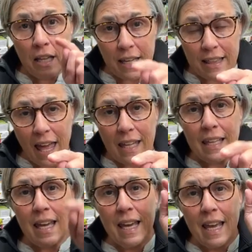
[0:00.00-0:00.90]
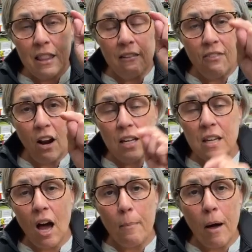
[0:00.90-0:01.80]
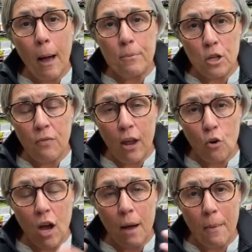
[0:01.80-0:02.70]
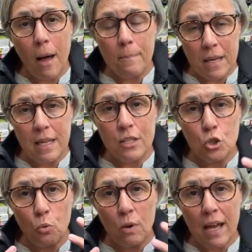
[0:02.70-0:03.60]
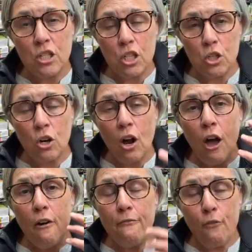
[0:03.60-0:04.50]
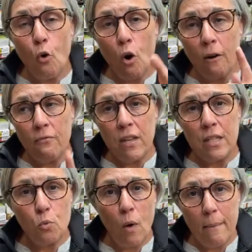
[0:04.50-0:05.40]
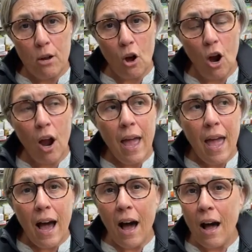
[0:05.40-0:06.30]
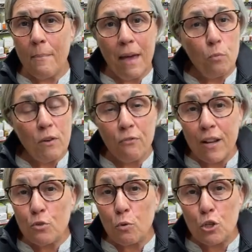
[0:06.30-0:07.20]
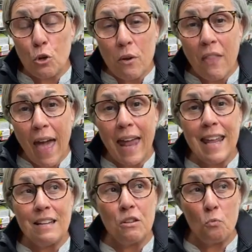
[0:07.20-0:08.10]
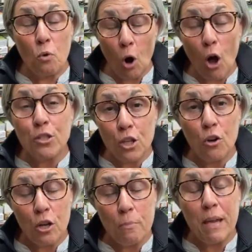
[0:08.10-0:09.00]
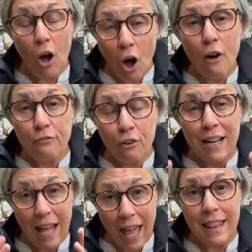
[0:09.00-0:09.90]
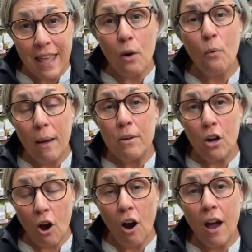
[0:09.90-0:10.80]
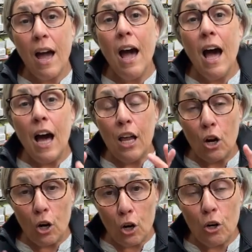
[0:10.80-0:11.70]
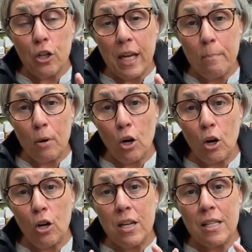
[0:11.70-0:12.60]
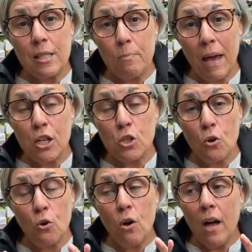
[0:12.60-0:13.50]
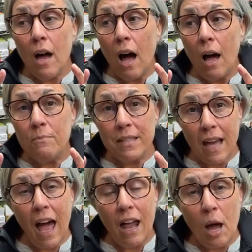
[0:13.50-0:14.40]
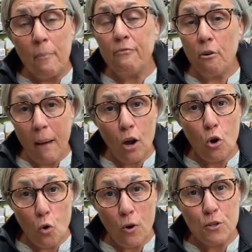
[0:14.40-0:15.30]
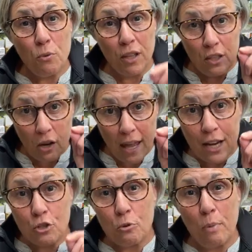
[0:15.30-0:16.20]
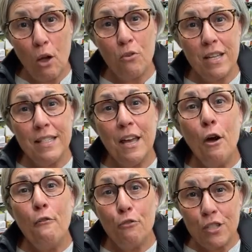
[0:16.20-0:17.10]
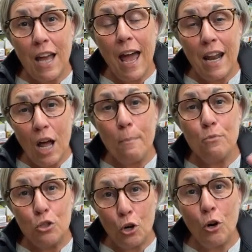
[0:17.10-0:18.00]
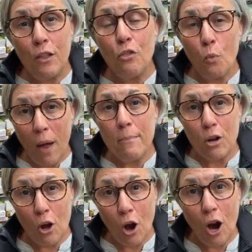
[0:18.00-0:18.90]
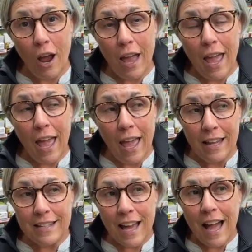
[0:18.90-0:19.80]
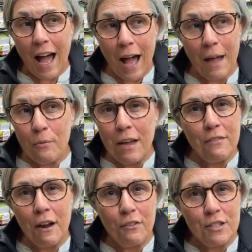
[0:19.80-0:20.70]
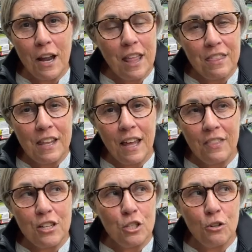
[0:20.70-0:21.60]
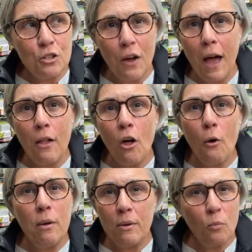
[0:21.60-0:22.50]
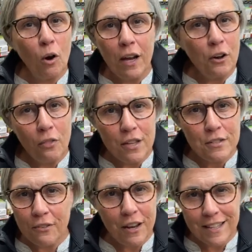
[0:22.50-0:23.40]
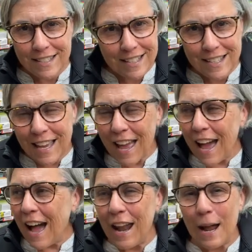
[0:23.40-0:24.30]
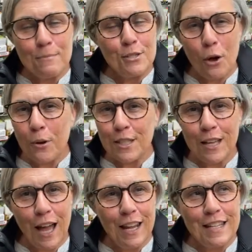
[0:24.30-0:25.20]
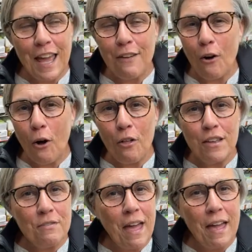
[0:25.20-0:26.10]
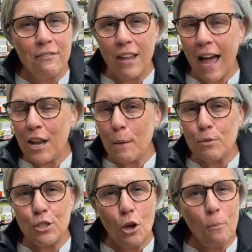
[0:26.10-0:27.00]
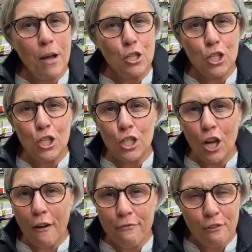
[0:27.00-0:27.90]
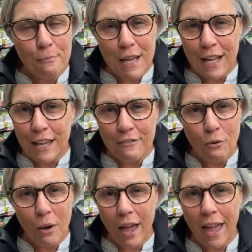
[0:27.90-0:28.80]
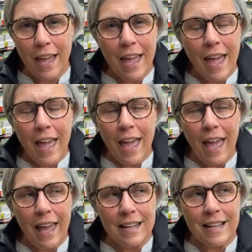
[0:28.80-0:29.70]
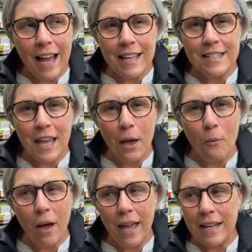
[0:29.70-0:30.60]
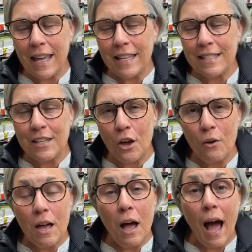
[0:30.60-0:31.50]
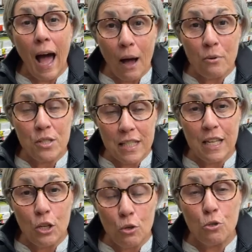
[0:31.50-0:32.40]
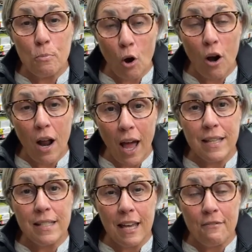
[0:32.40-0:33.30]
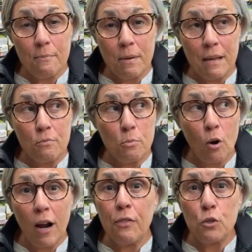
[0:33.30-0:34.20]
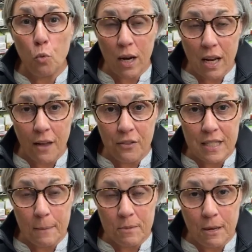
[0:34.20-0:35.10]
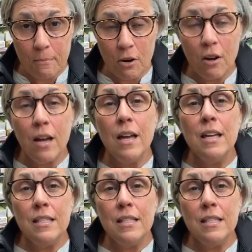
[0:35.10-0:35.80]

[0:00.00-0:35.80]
click that link, and the very top option that'll come up is to register for this webinar. Um, and we're friends, we're doing that. And we're also going to be offering at that webinar an early bird special um, sign up for my course with a little extra bonus for signing up during the webinar. And I, we haven't ever done anything like this. You know, so how long we've been working on this, friends. And I'm so excited to have all that. They have lined up so much stuff for me to give away, and I just can't wait. And so I will see you tomorrow night, 7 p.m., tomorrow night, the 29th of September,